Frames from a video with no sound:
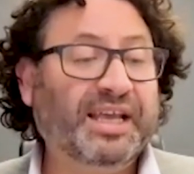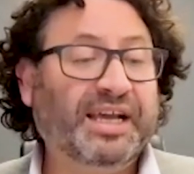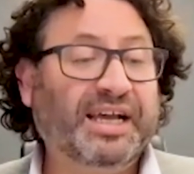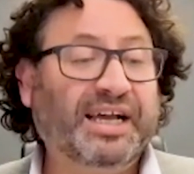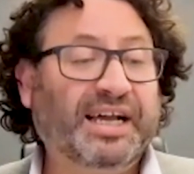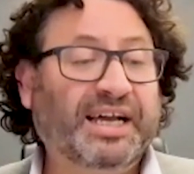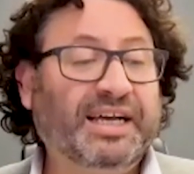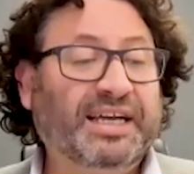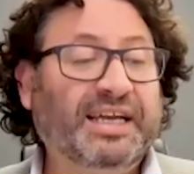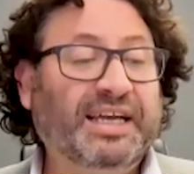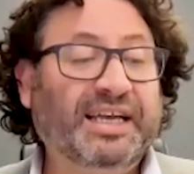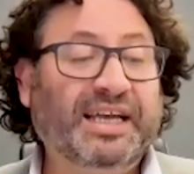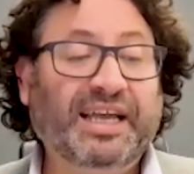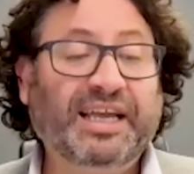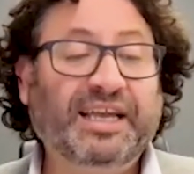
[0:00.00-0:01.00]

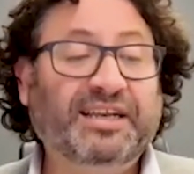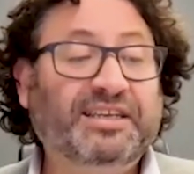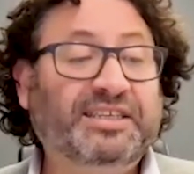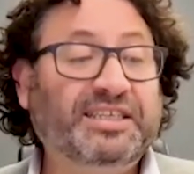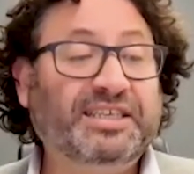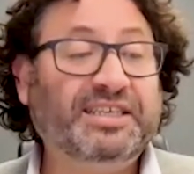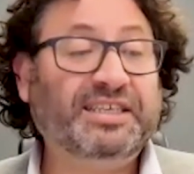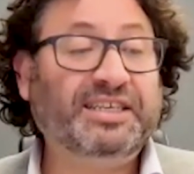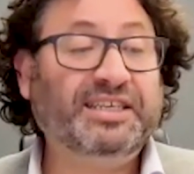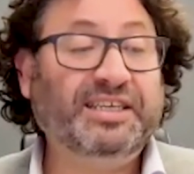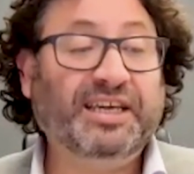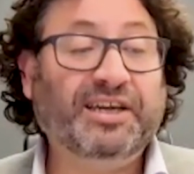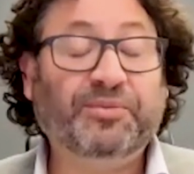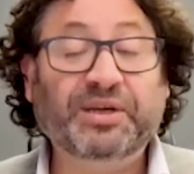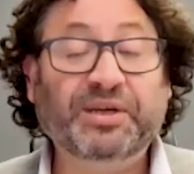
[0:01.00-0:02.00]
And
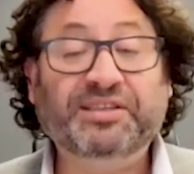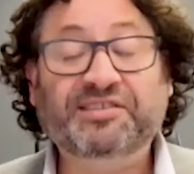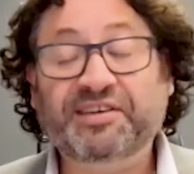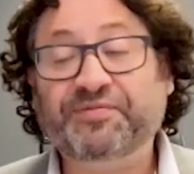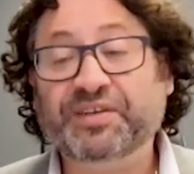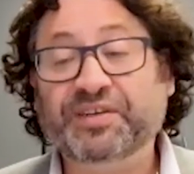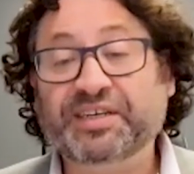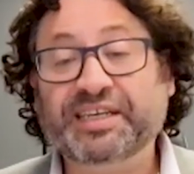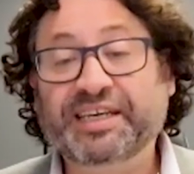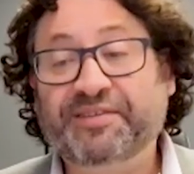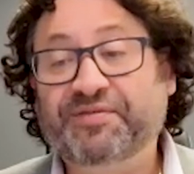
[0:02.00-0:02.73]
we're definitely